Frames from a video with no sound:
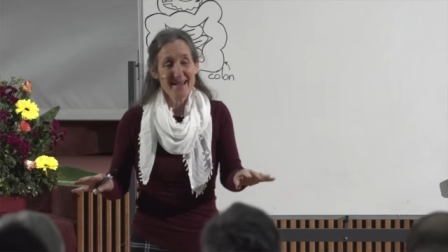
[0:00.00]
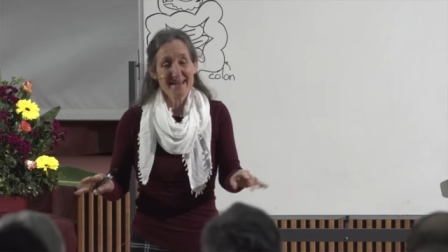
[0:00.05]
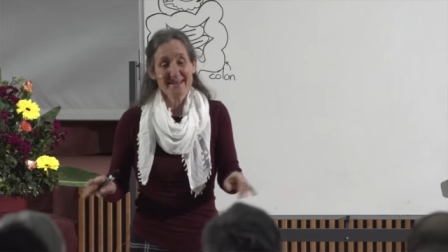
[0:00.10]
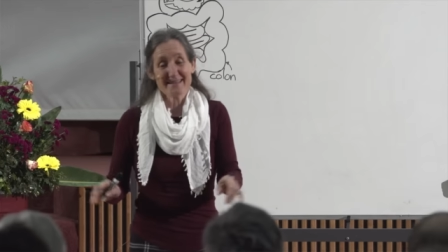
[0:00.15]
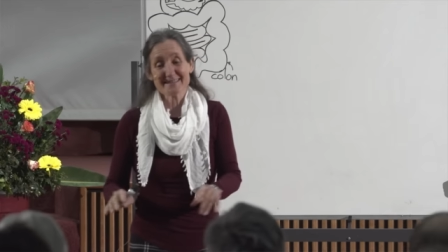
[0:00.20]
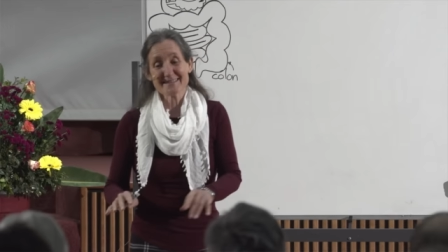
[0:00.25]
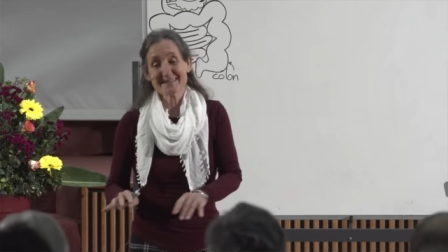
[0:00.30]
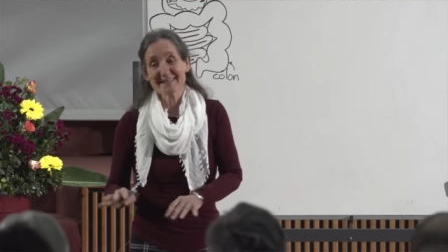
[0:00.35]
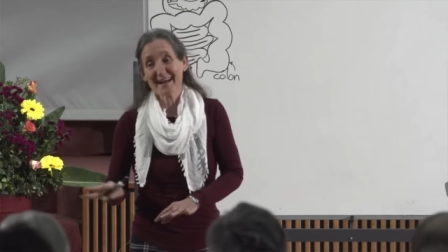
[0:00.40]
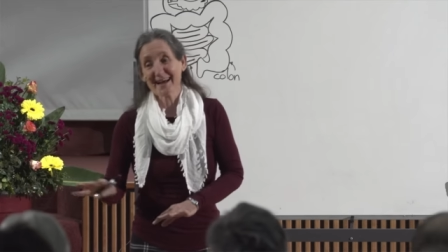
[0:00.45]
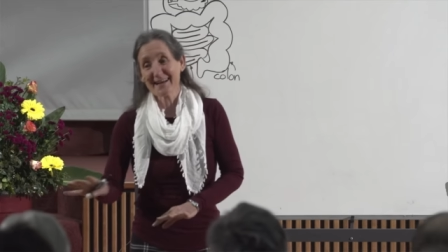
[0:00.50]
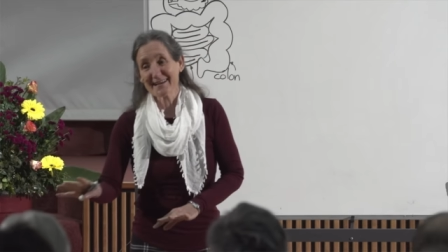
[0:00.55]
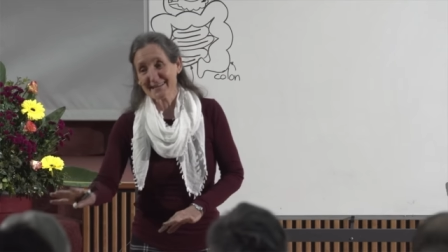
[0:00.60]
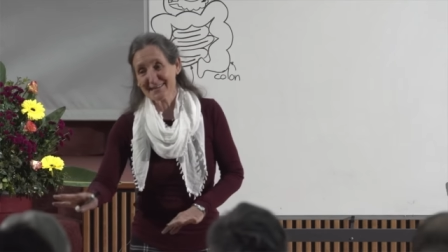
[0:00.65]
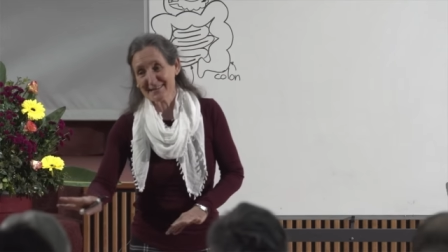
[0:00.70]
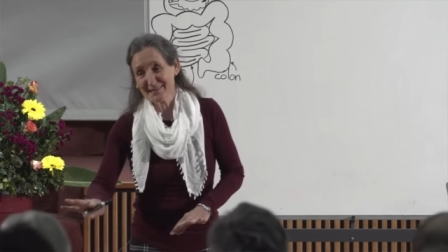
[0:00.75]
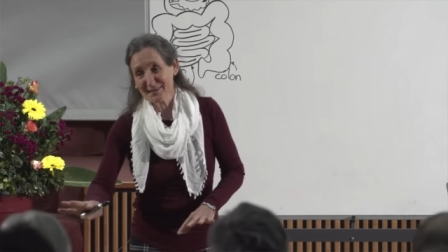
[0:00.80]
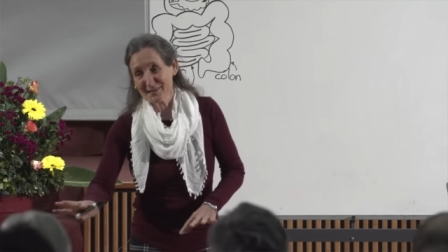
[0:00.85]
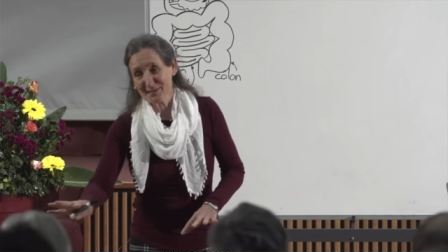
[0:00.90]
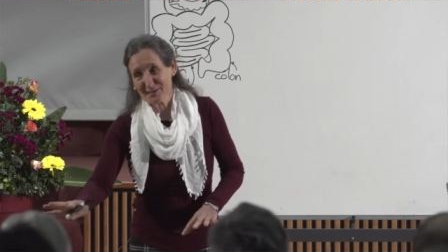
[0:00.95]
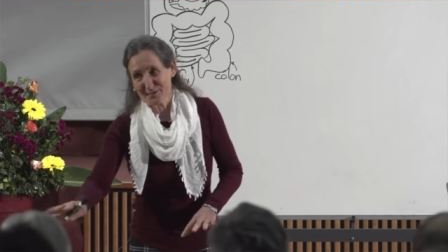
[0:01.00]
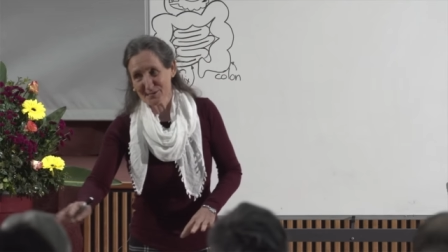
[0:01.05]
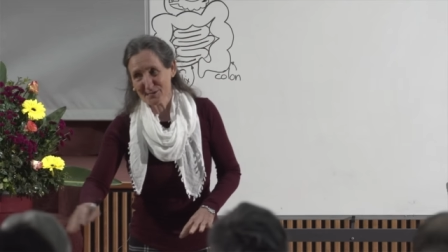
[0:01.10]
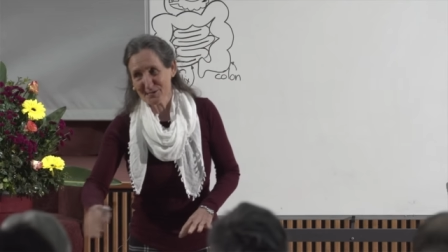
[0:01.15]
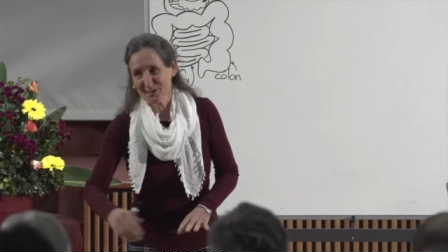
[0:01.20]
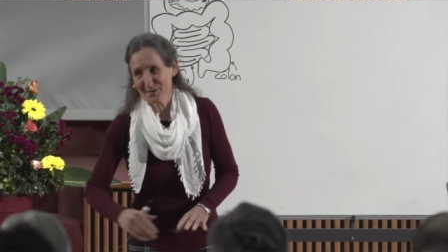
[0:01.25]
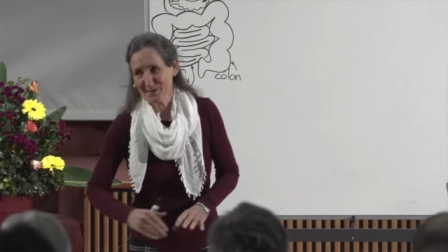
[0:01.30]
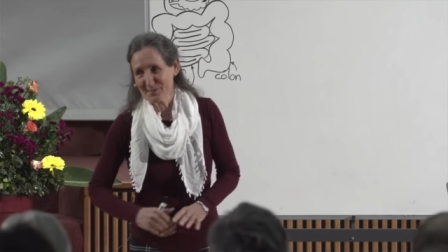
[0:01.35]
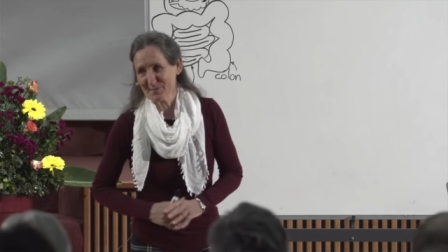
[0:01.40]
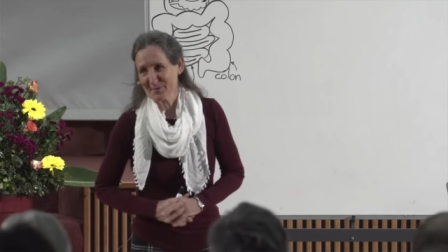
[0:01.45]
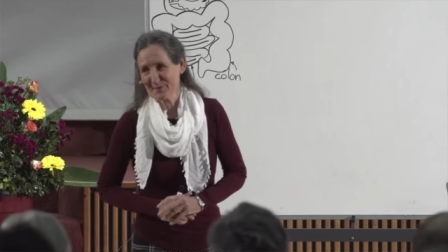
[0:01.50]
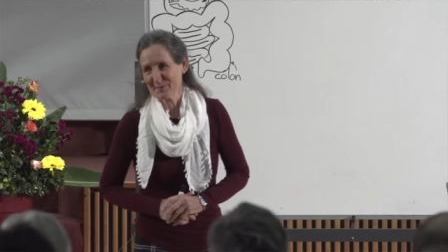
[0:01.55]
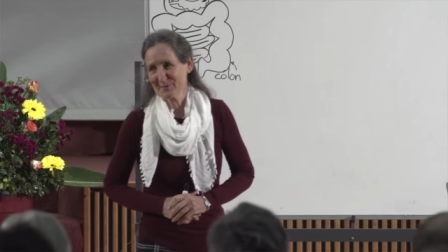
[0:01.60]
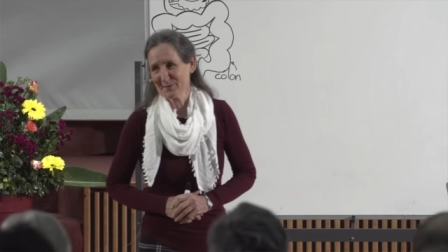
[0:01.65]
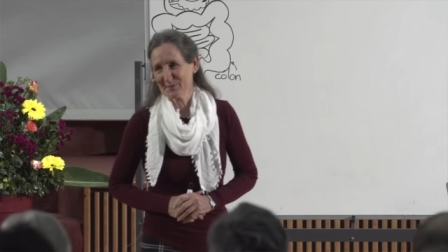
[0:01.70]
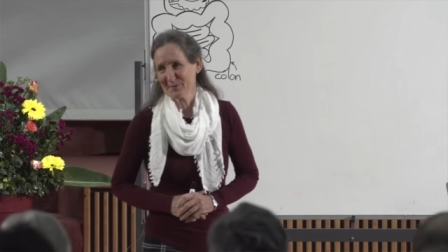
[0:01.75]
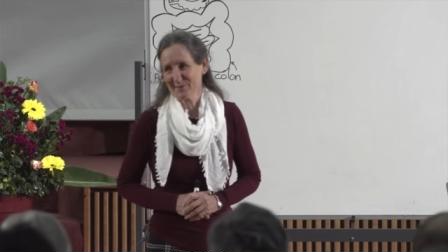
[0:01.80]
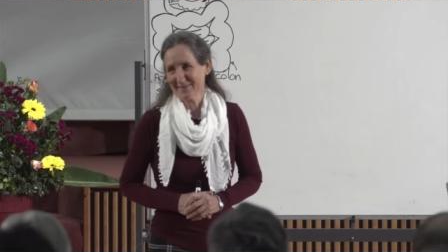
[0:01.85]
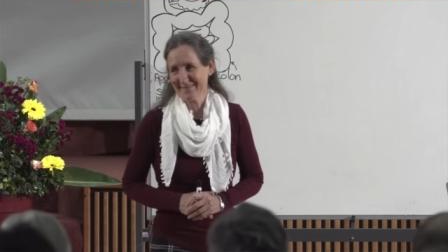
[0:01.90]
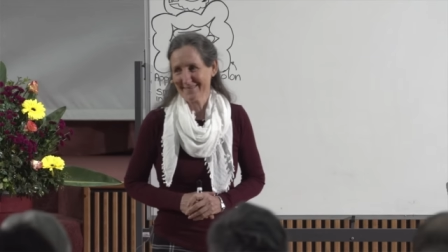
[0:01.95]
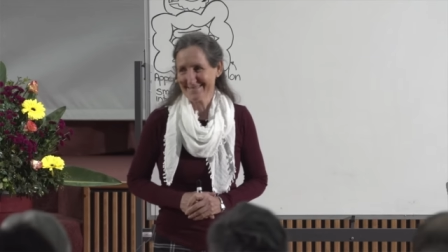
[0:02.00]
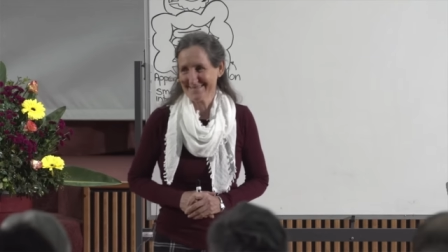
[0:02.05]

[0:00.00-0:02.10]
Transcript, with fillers: He started to crawl a bit more.